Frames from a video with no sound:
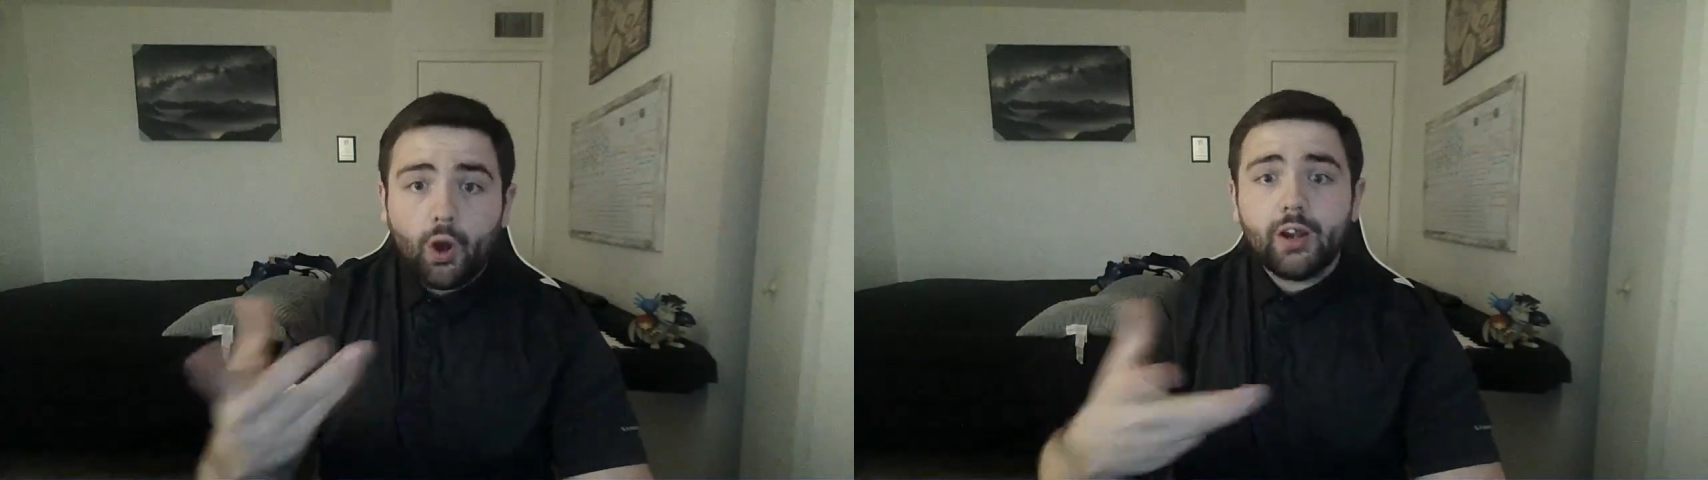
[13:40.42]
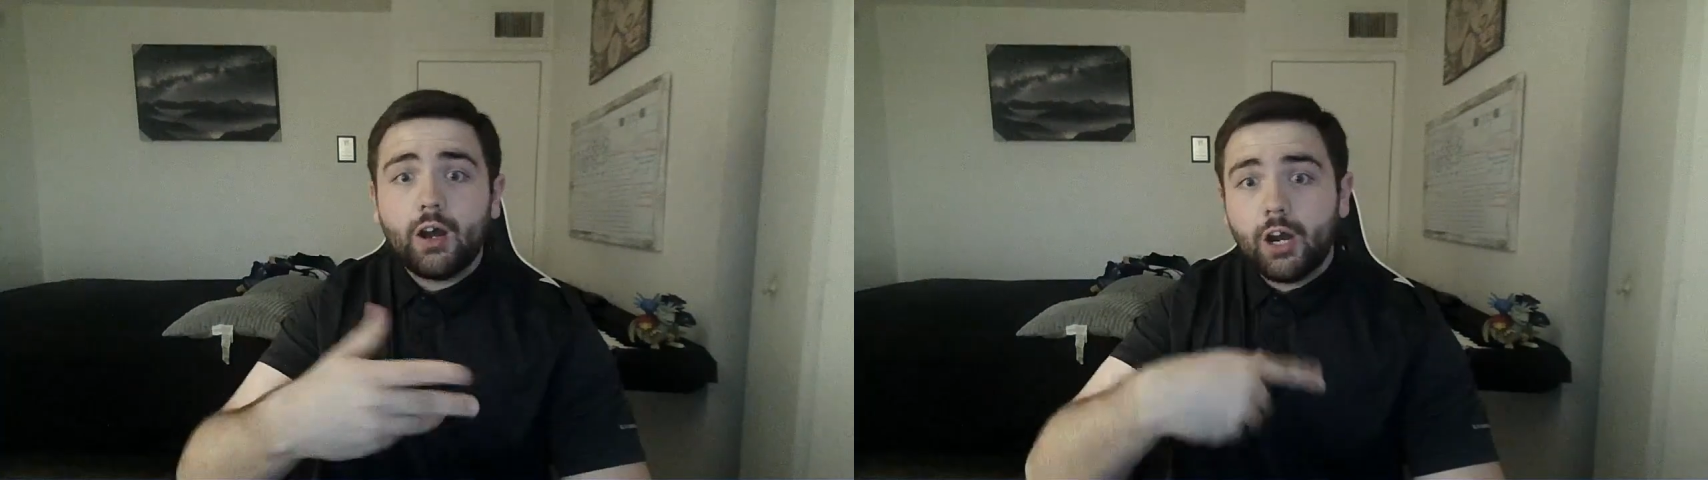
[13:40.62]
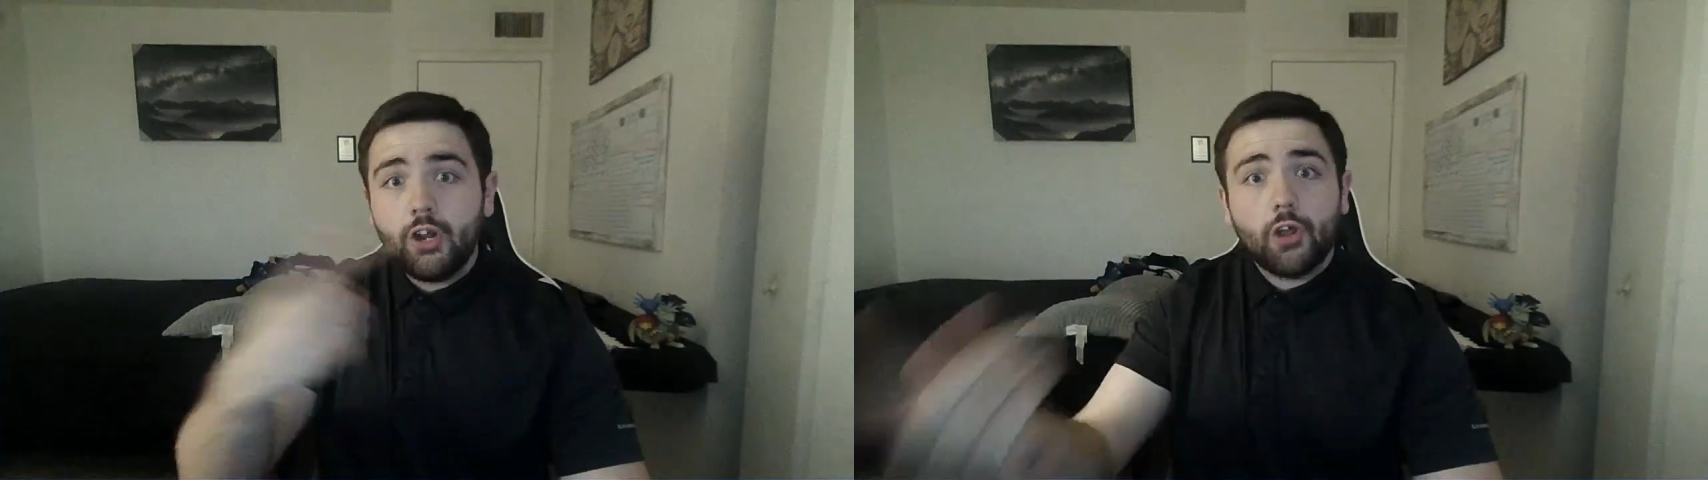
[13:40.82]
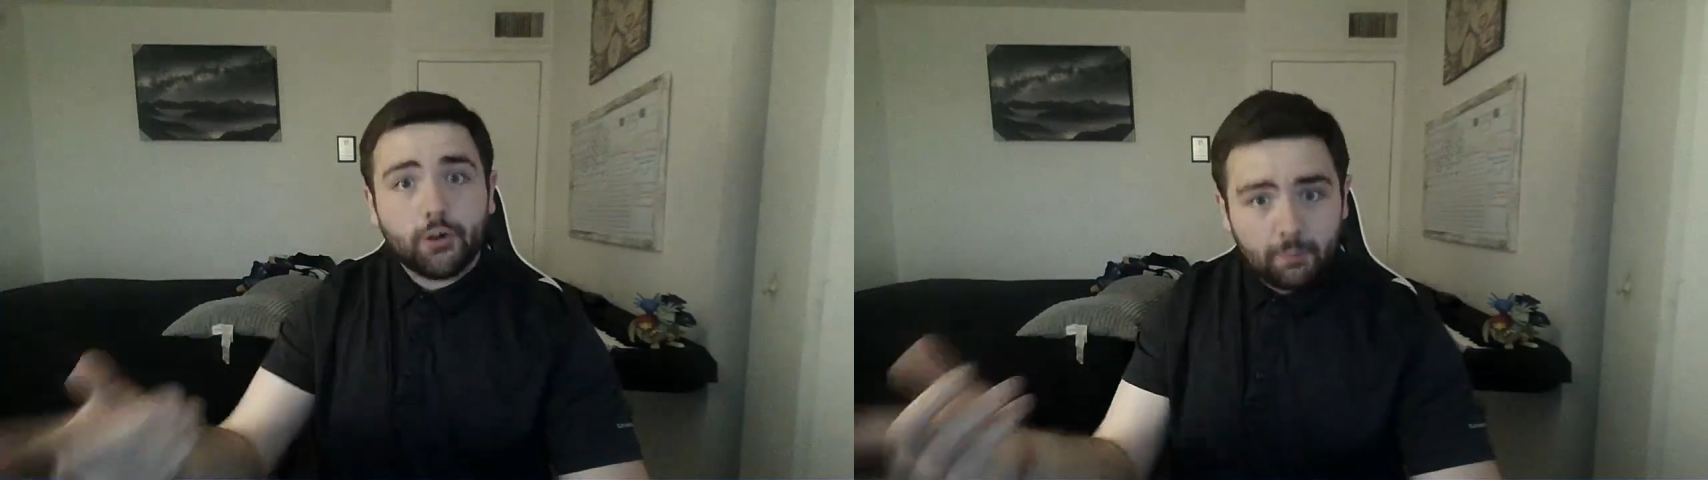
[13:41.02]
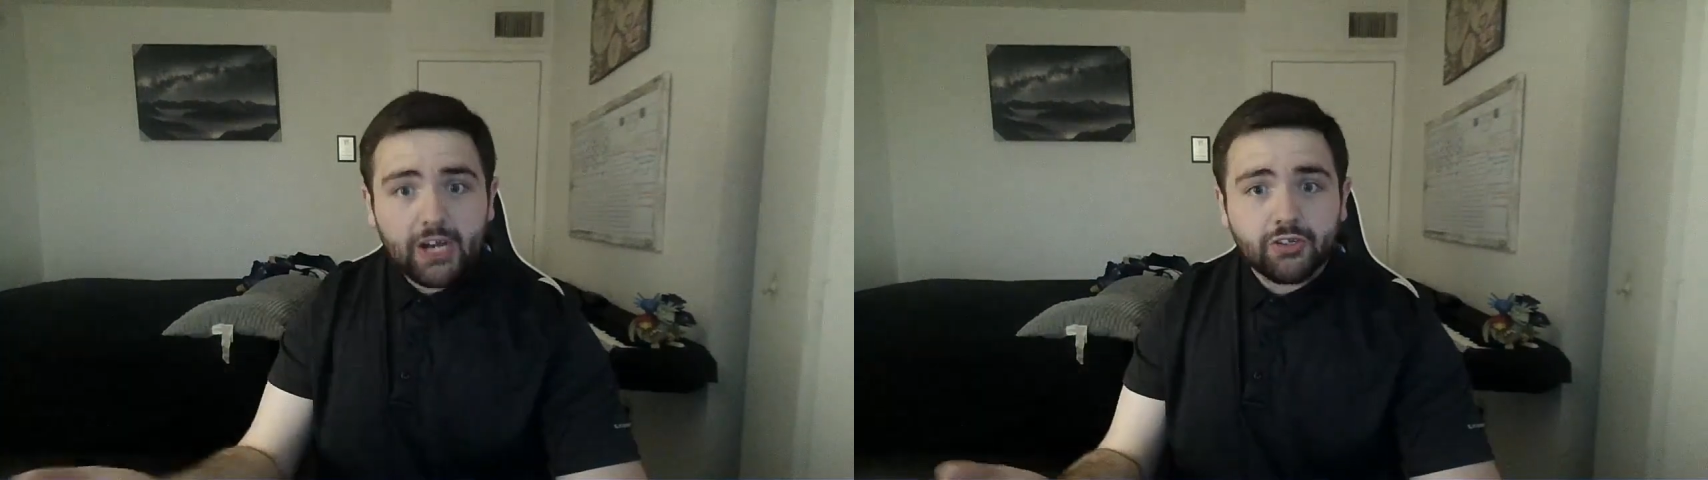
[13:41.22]
another
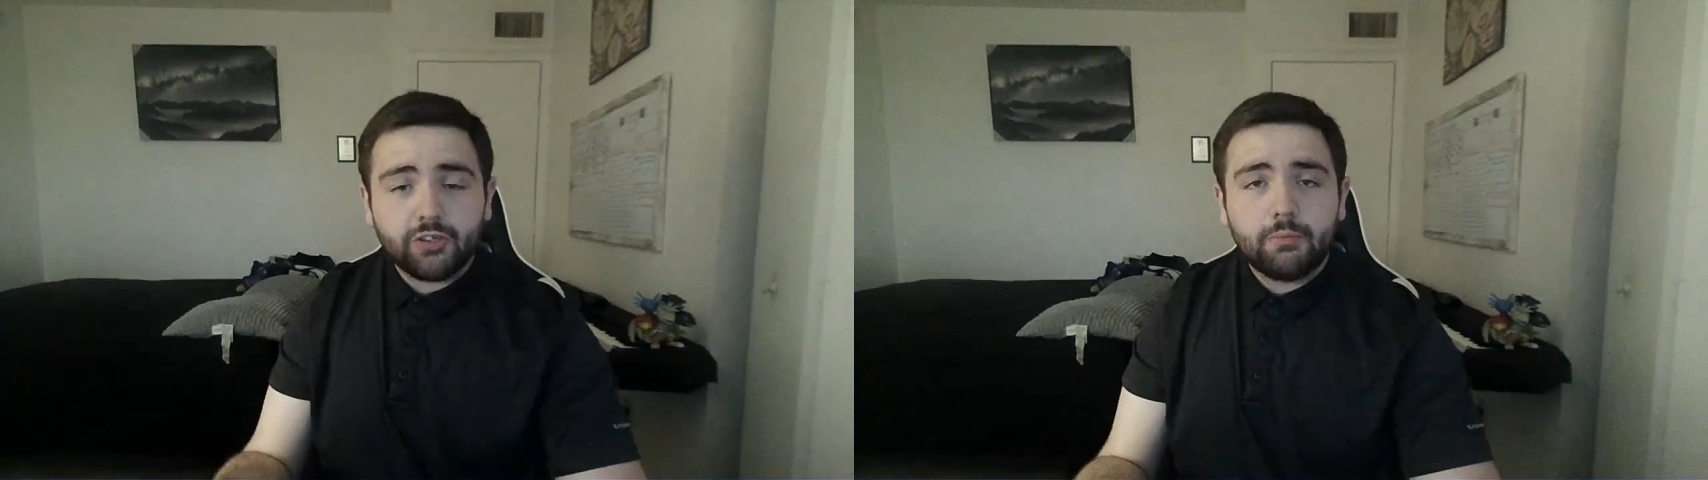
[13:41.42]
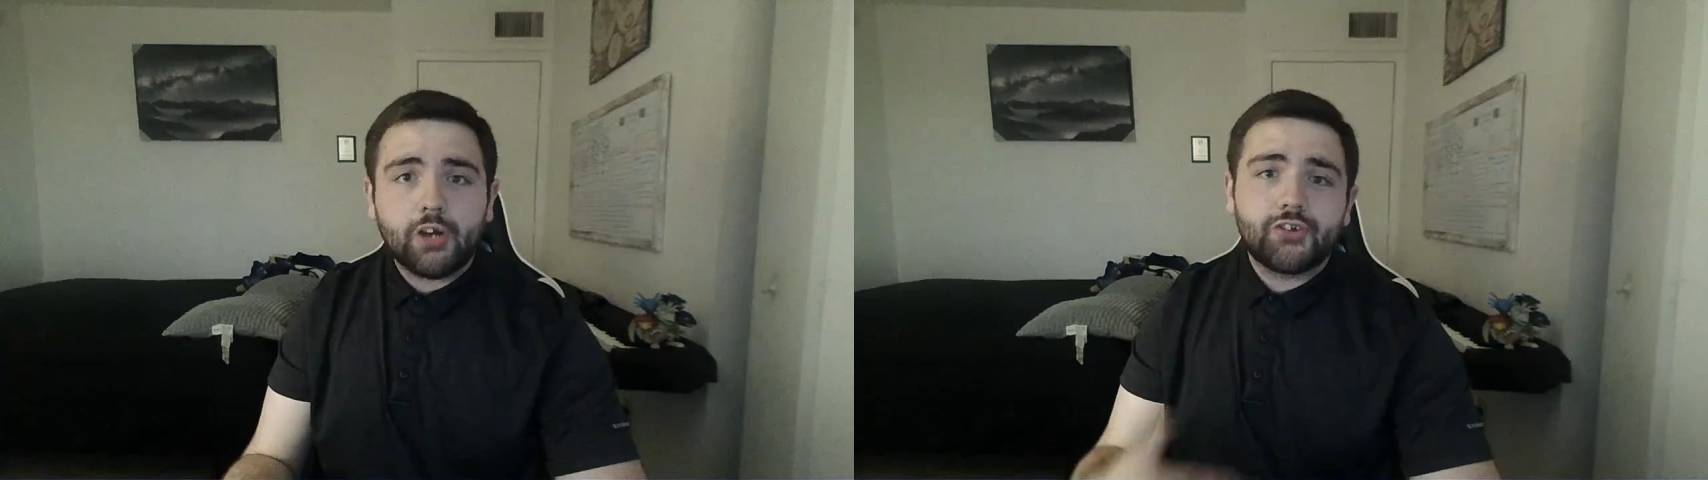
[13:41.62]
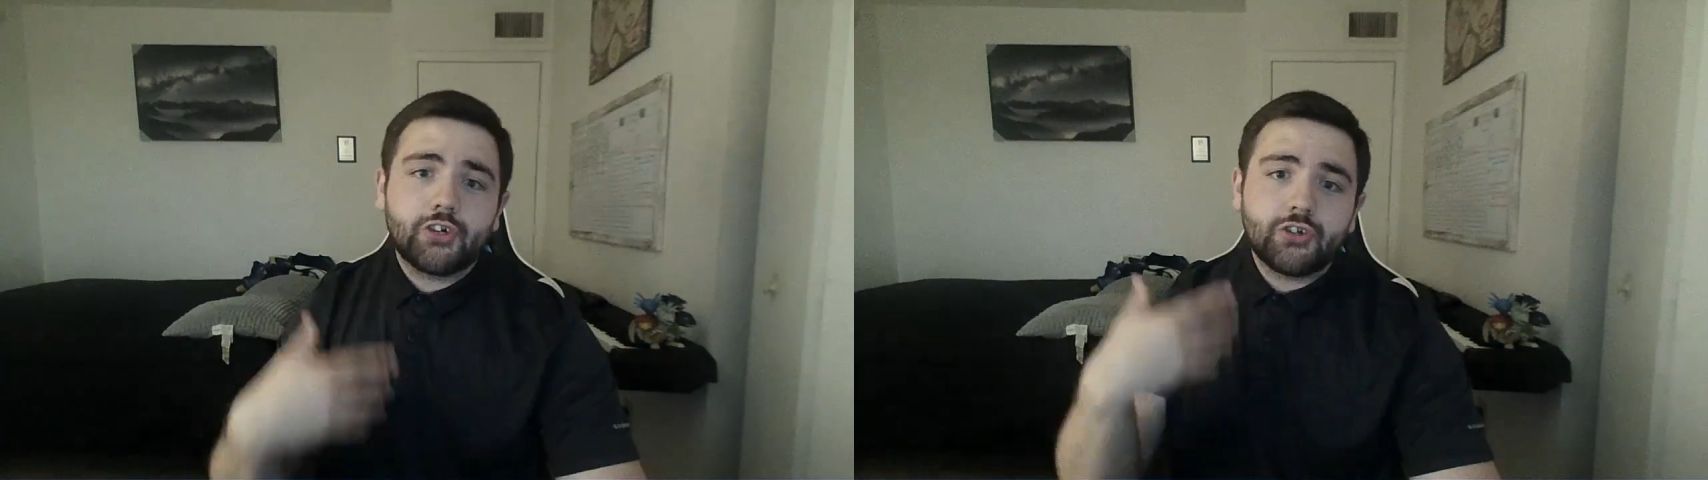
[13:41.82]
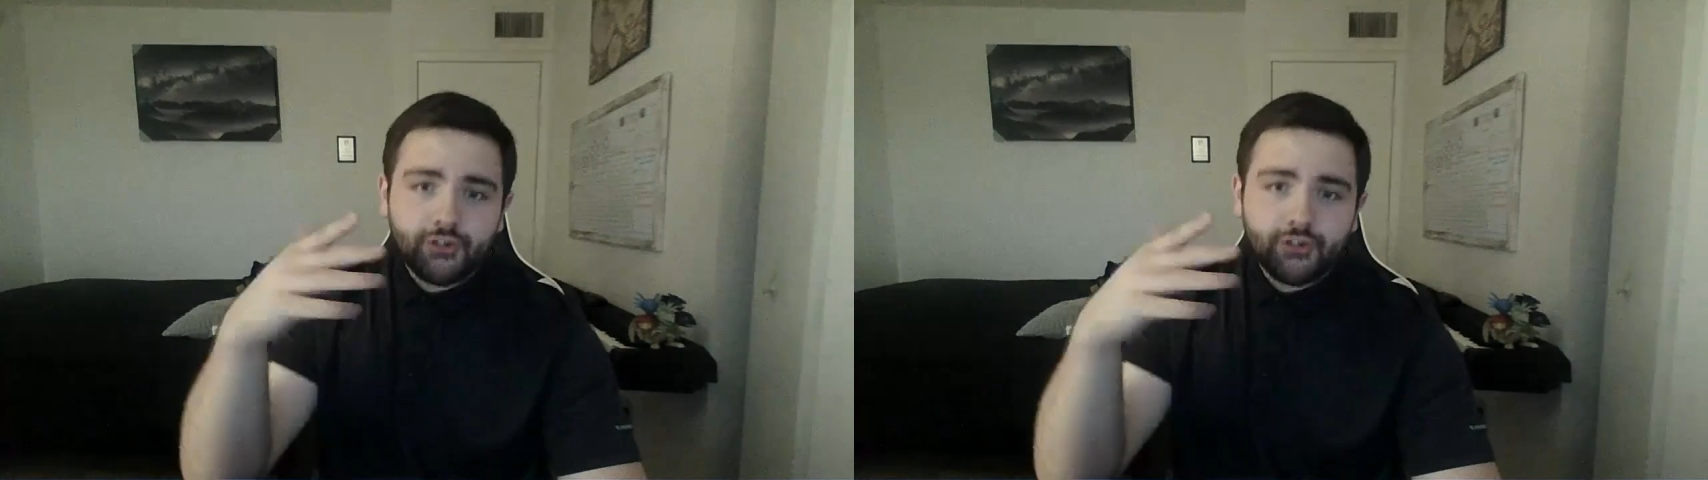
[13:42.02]
pendulum monster